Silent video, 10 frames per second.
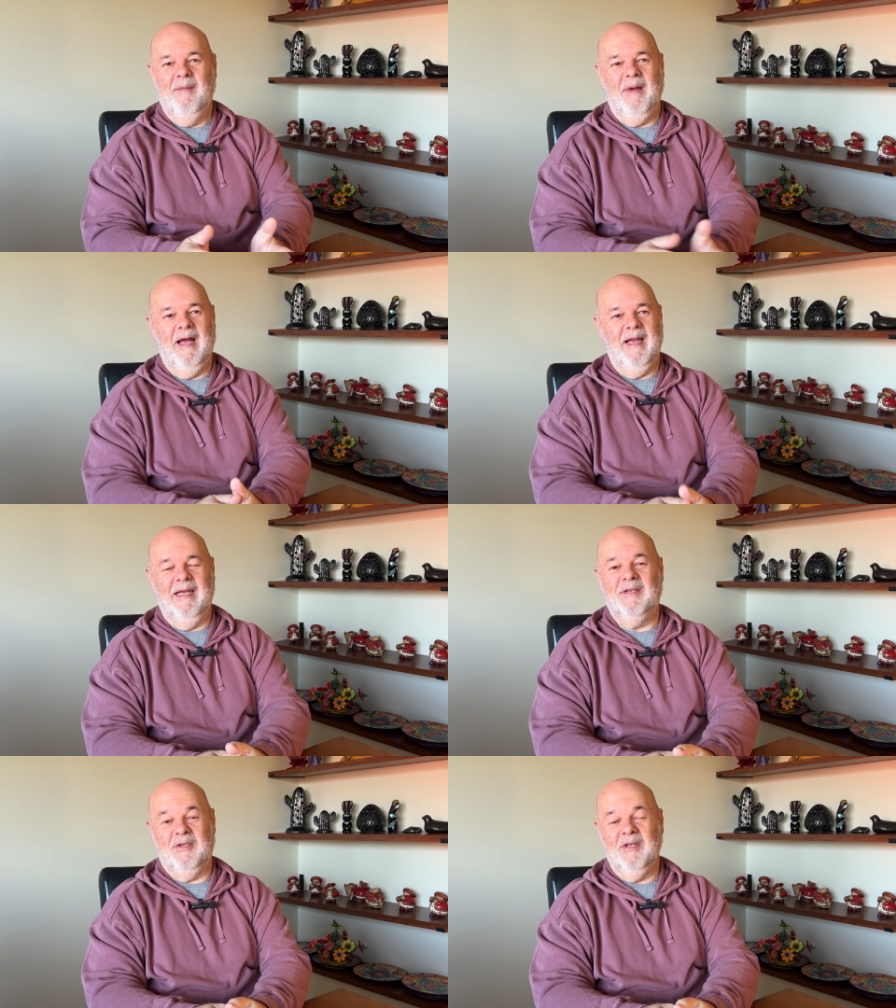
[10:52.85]
but
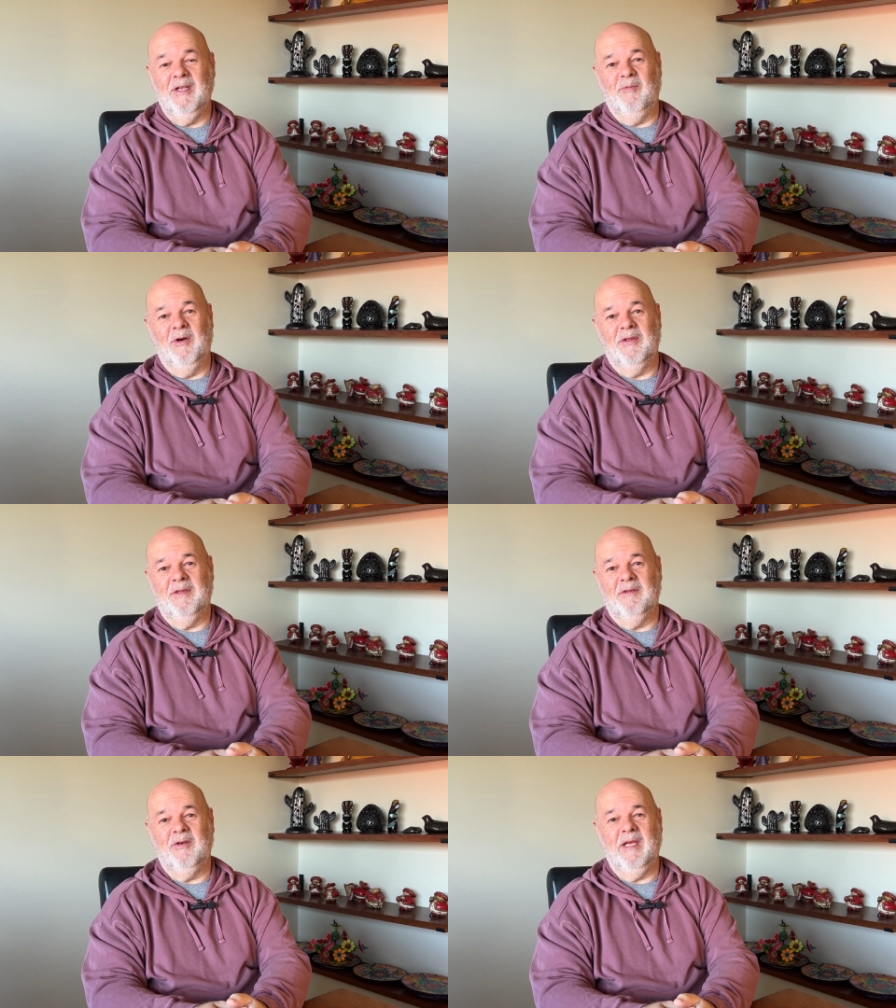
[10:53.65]
it's certainly
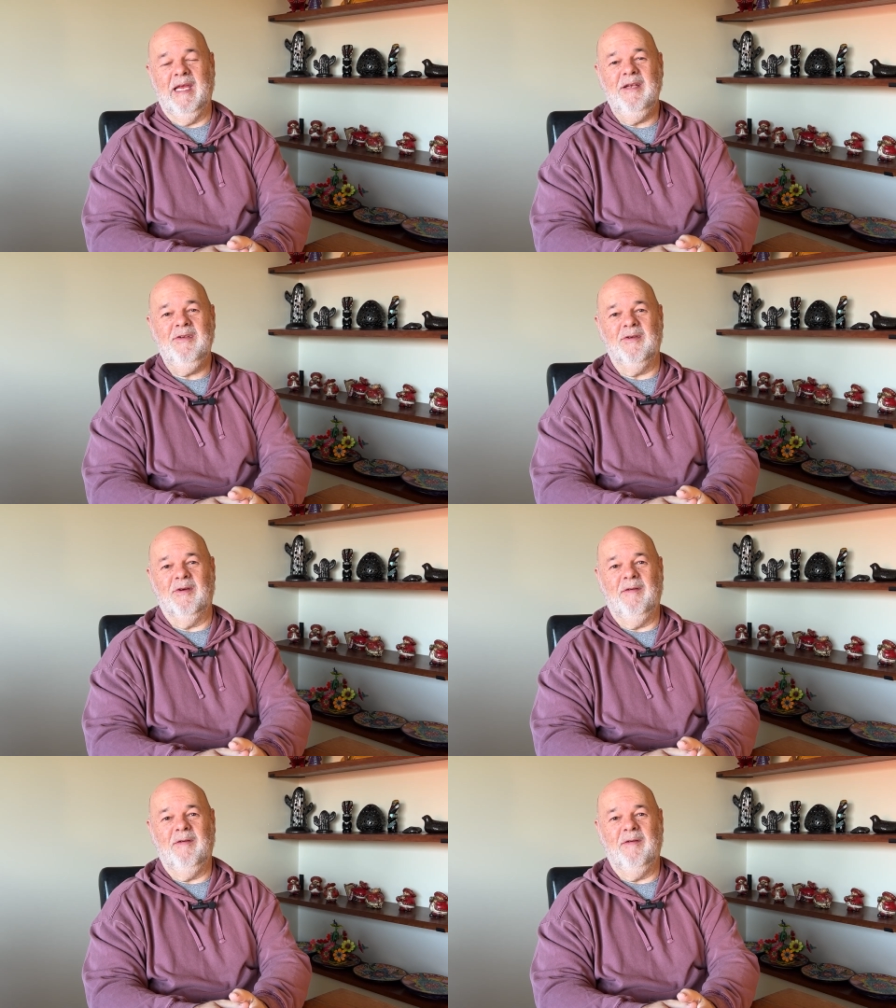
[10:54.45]
worth looking into.